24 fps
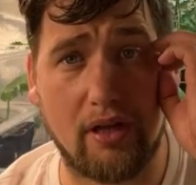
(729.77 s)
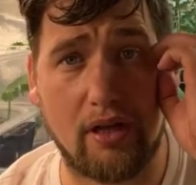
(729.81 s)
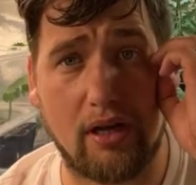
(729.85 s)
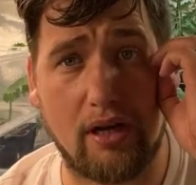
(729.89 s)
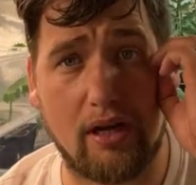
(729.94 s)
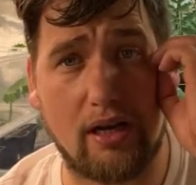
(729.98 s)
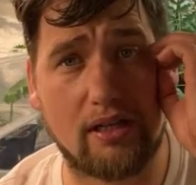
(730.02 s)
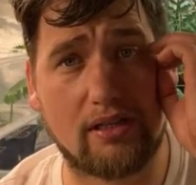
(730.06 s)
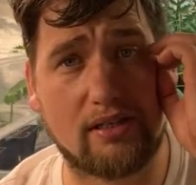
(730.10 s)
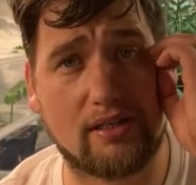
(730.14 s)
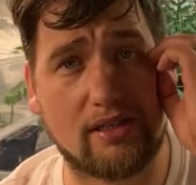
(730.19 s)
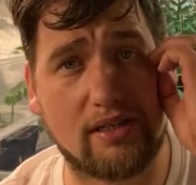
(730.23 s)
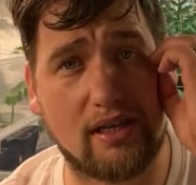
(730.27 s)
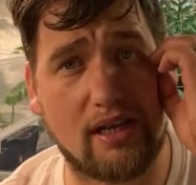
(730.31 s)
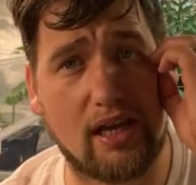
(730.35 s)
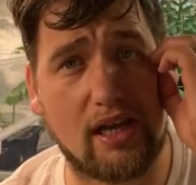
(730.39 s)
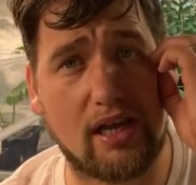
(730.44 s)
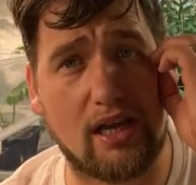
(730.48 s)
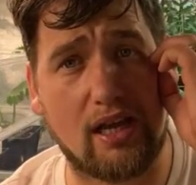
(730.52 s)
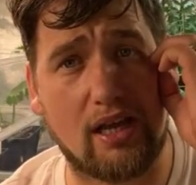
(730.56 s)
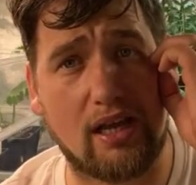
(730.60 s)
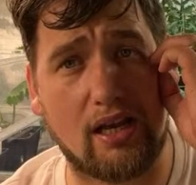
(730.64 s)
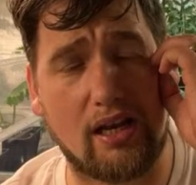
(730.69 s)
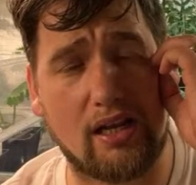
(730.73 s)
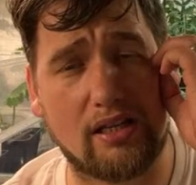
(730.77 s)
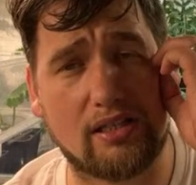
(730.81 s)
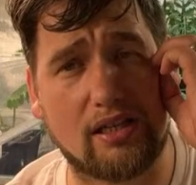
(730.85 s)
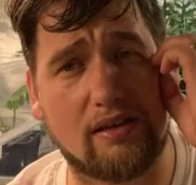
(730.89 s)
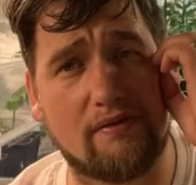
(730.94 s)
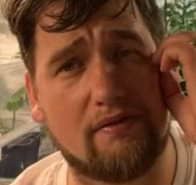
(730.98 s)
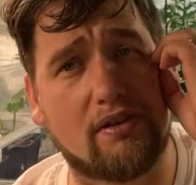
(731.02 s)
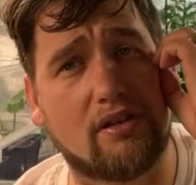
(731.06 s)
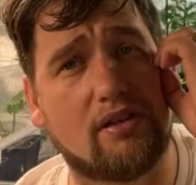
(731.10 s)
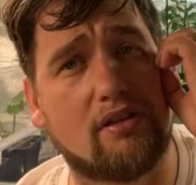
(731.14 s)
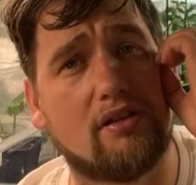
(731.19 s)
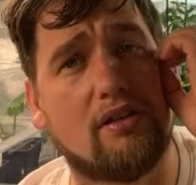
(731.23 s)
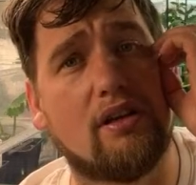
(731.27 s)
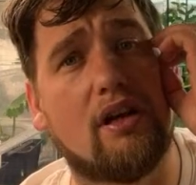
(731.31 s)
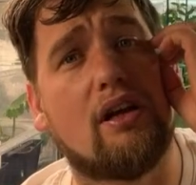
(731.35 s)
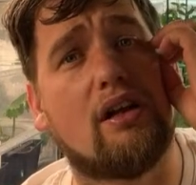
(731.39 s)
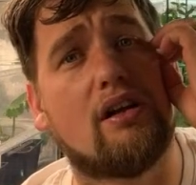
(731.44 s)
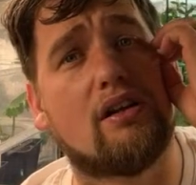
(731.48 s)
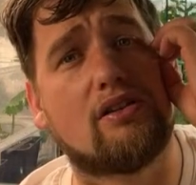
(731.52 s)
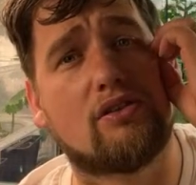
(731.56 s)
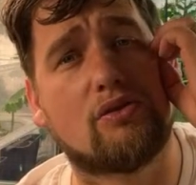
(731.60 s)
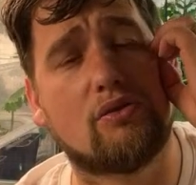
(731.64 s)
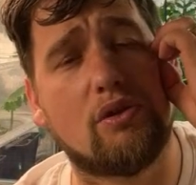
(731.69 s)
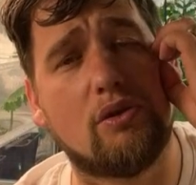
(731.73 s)
Let's have I'll
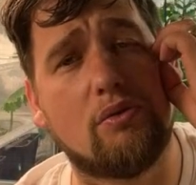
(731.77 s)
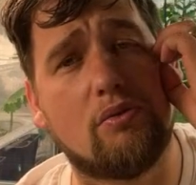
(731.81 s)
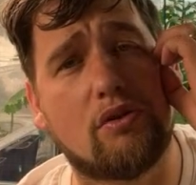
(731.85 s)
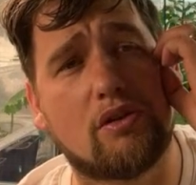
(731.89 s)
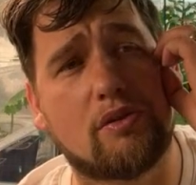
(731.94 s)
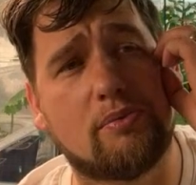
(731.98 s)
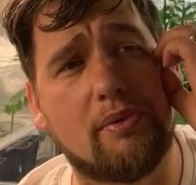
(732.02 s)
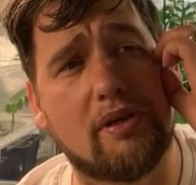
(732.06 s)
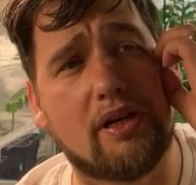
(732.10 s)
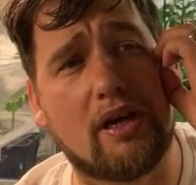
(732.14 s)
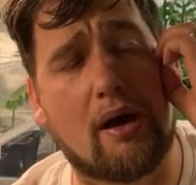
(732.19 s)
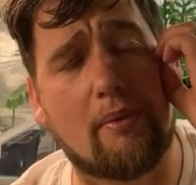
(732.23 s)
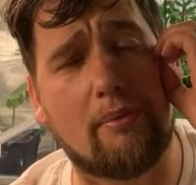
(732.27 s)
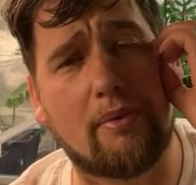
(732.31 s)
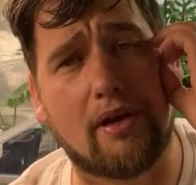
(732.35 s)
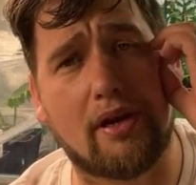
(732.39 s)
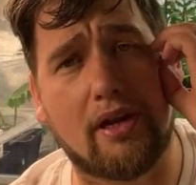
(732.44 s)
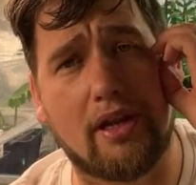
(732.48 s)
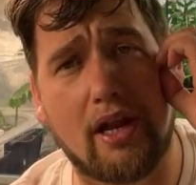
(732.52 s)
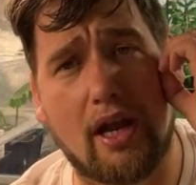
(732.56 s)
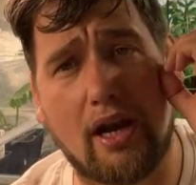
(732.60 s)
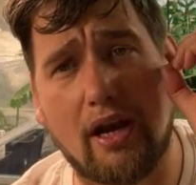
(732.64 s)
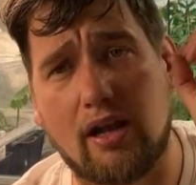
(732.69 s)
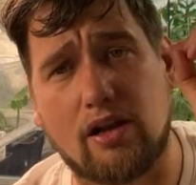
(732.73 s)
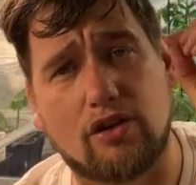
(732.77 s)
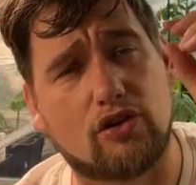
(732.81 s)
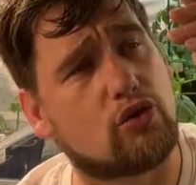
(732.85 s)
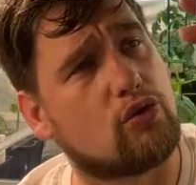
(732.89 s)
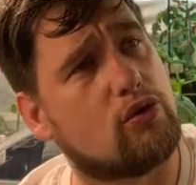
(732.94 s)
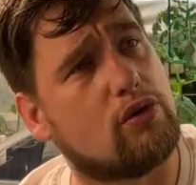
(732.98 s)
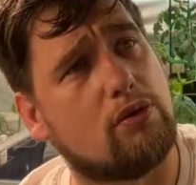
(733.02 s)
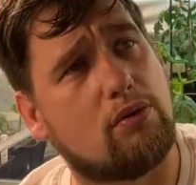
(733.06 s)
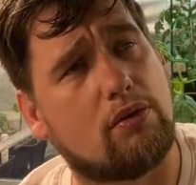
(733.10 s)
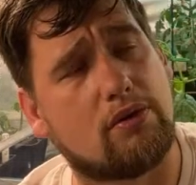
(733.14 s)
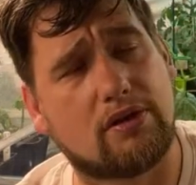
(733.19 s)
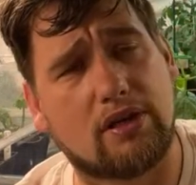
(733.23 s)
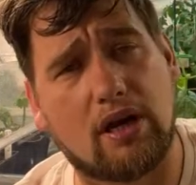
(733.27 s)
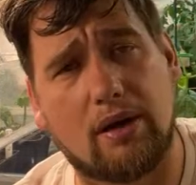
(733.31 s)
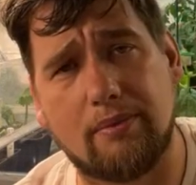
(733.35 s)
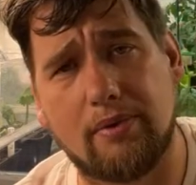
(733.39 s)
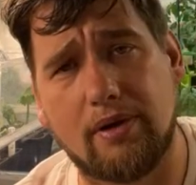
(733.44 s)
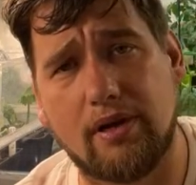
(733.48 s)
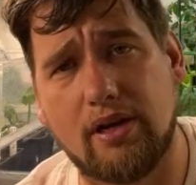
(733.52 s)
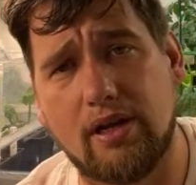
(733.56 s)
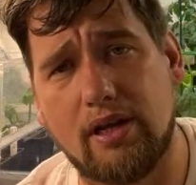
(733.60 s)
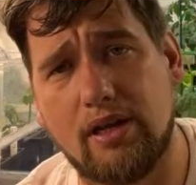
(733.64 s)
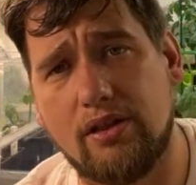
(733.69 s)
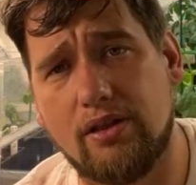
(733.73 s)
show you what's been happening here, and I'll show you what's
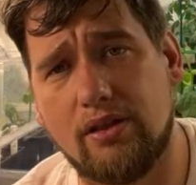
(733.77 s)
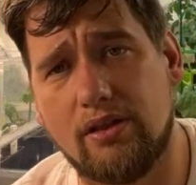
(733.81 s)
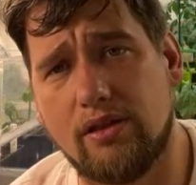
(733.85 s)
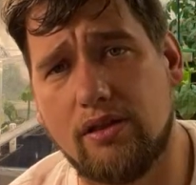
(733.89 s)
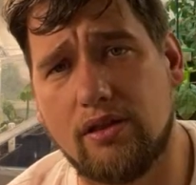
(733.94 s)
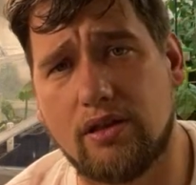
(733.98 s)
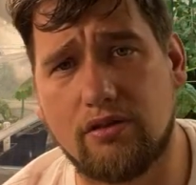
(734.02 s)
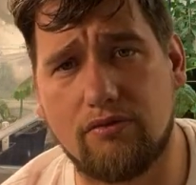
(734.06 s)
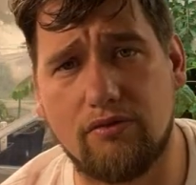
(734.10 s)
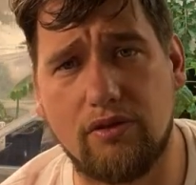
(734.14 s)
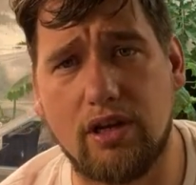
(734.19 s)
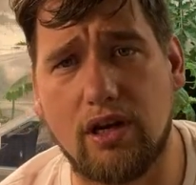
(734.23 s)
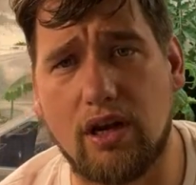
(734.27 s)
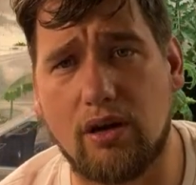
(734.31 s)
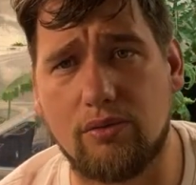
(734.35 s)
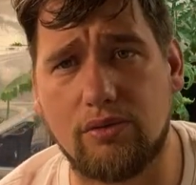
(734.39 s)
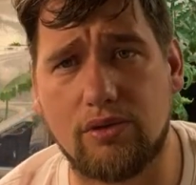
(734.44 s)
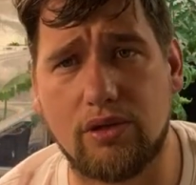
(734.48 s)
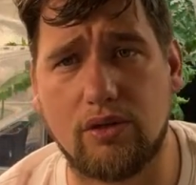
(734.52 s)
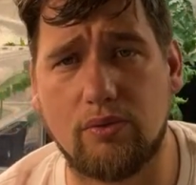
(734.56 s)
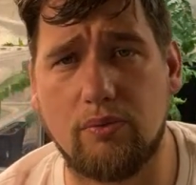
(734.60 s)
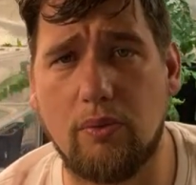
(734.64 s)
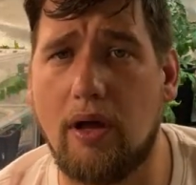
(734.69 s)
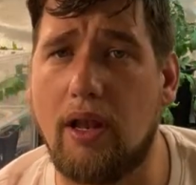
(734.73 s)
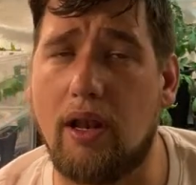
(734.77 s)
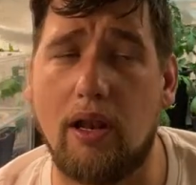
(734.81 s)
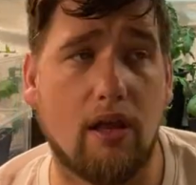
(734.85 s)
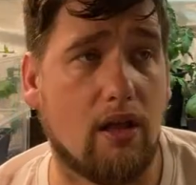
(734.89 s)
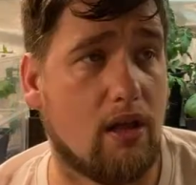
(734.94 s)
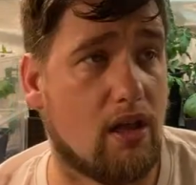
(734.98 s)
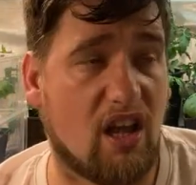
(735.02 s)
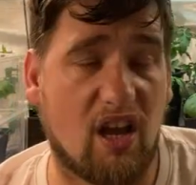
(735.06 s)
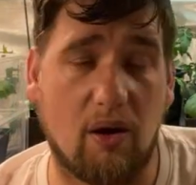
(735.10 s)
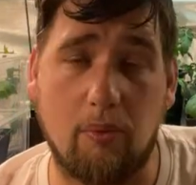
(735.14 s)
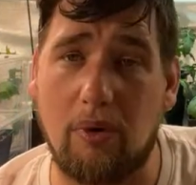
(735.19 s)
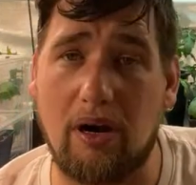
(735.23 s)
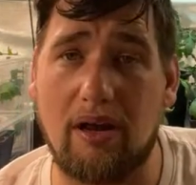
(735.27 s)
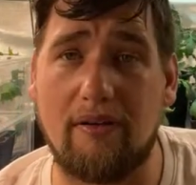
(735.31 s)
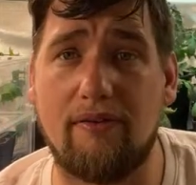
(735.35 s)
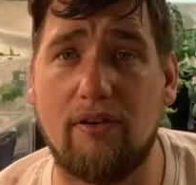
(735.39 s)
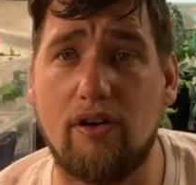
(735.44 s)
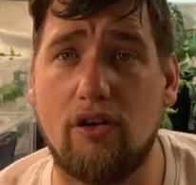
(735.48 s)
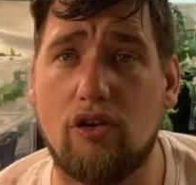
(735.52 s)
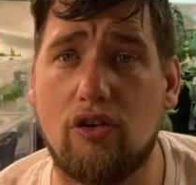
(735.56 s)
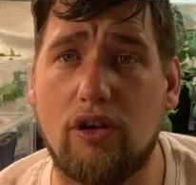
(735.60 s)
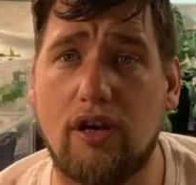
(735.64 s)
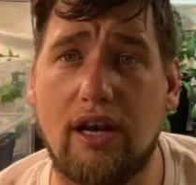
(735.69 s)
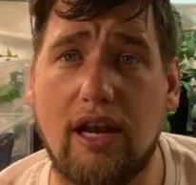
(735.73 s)
happening in the greenhouse as well. And we'll have a
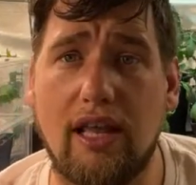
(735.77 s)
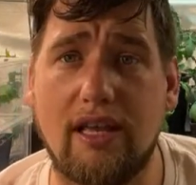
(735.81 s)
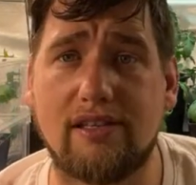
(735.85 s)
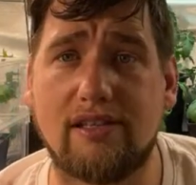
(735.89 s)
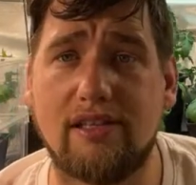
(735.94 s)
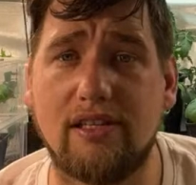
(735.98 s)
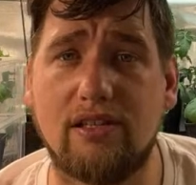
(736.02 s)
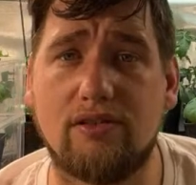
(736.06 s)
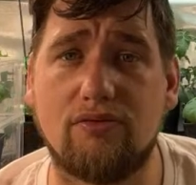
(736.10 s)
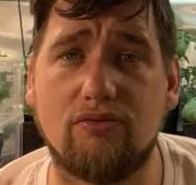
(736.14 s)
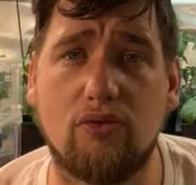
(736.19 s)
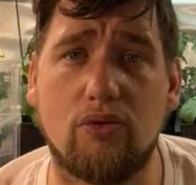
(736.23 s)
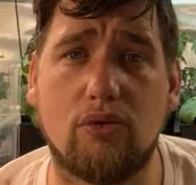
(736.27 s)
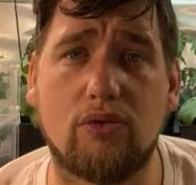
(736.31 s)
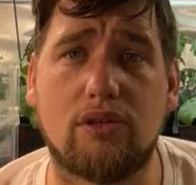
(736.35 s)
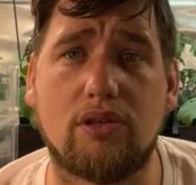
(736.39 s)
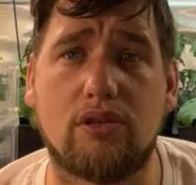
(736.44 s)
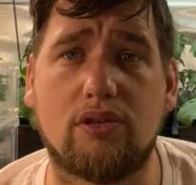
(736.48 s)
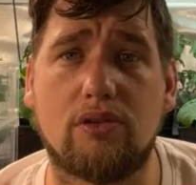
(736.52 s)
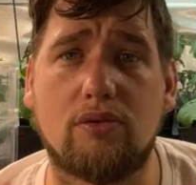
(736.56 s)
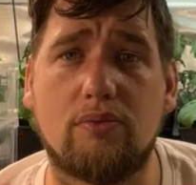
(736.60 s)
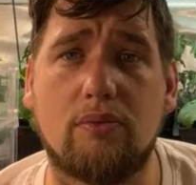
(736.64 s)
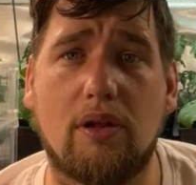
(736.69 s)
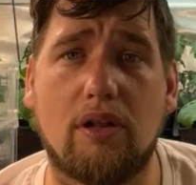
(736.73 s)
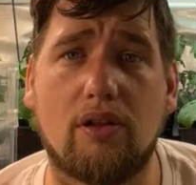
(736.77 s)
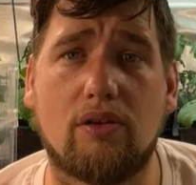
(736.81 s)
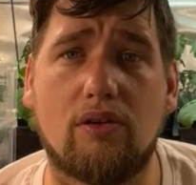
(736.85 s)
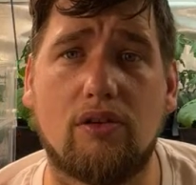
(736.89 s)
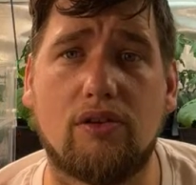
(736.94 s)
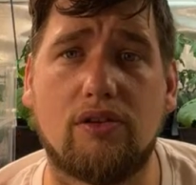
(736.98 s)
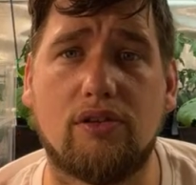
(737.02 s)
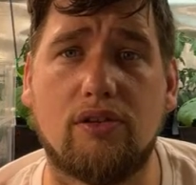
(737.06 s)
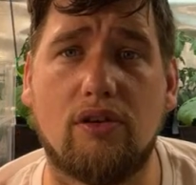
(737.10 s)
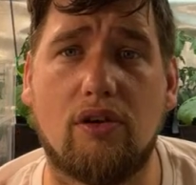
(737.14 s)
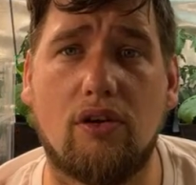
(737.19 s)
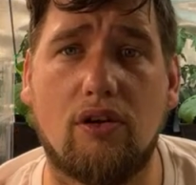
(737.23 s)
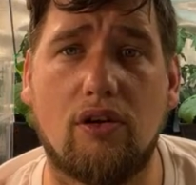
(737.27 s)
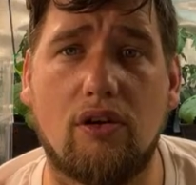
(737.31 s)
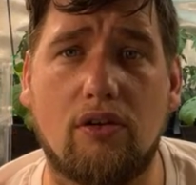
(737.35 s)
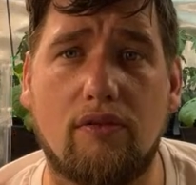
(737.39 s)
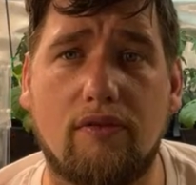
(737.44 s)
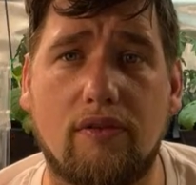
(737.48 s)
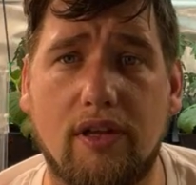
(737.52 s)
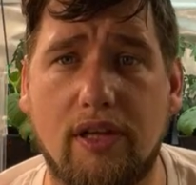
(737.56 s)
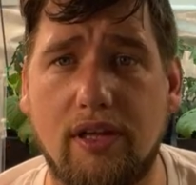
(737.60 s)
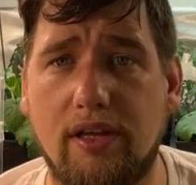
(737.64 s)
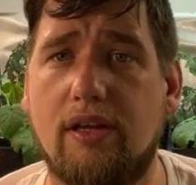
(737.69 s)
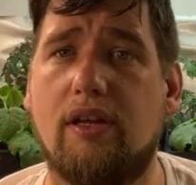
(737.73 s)
look at Leslie's roses as well, because they're all
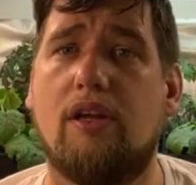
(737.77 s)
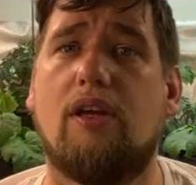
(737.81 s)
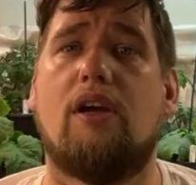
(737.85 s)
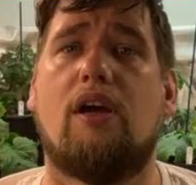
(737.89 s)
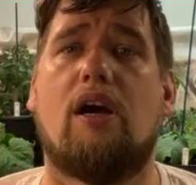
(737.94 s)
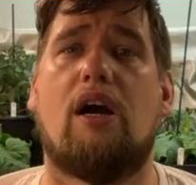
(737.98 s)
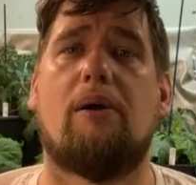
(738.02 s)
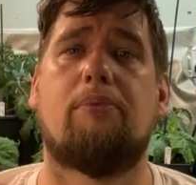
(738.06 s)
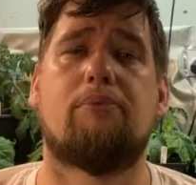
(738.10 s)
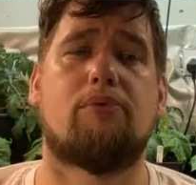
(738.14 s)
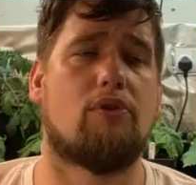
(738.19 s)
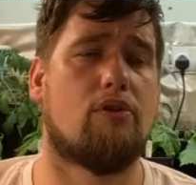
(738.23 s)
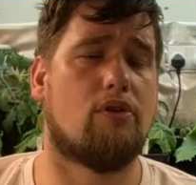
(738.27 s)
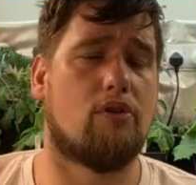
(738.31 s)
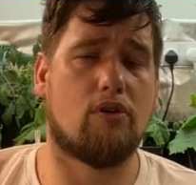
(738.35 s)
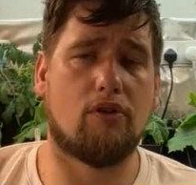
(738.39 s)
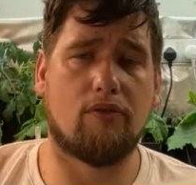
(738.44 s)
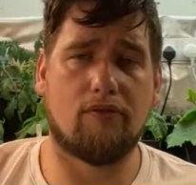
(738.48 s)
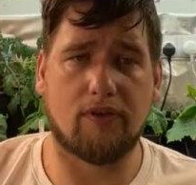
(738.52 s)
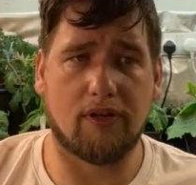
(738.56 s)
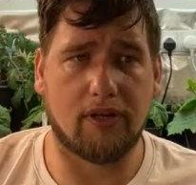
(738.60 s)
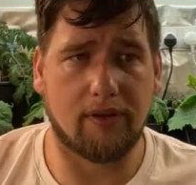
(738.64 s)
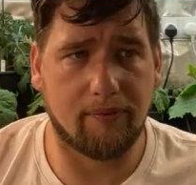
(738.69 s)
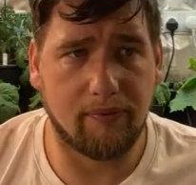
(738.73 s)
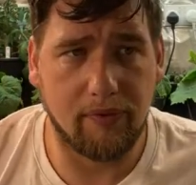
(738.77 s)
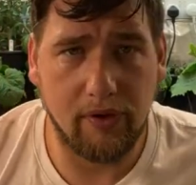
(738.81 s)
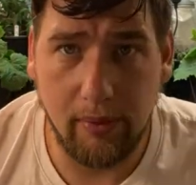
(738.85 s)
lovely, absolutely lovely.